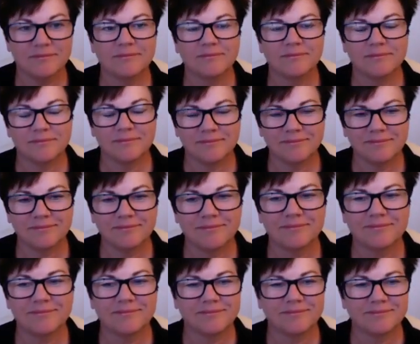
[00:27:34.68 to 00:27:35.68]

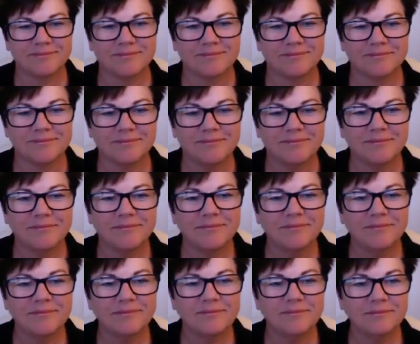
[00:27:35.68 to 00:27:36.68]

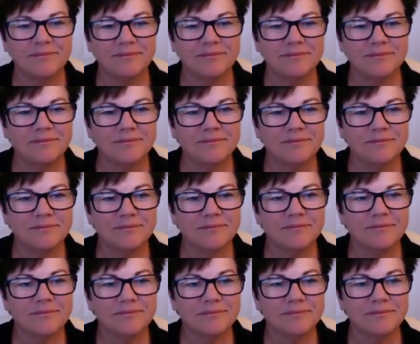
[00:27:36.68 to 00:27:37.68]

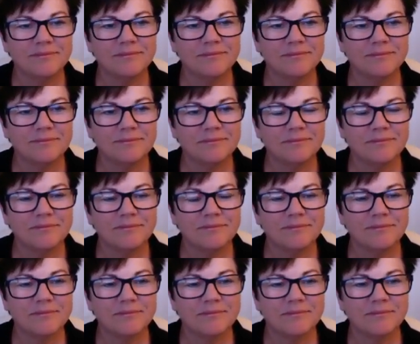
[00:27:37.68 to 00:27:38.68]

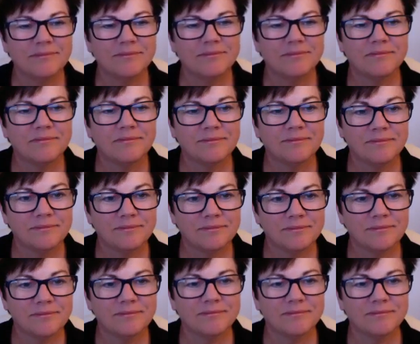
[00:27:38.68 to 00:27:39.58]
(not speaking)